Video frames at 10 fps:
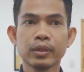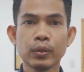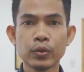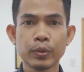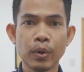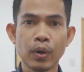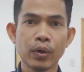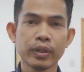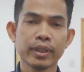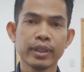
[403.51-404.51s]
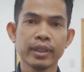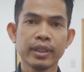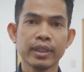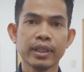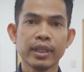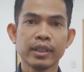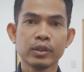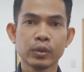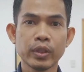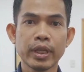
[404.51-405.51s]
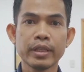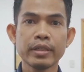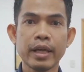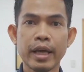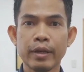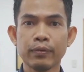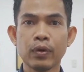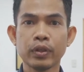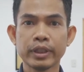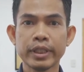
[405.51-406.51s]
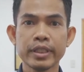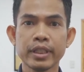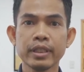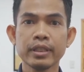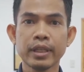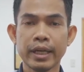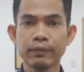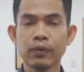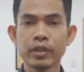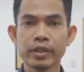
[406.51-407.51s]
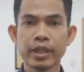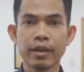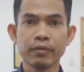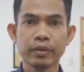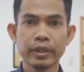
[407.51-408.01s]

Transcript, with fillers: to support the student and for the teacher and for the staff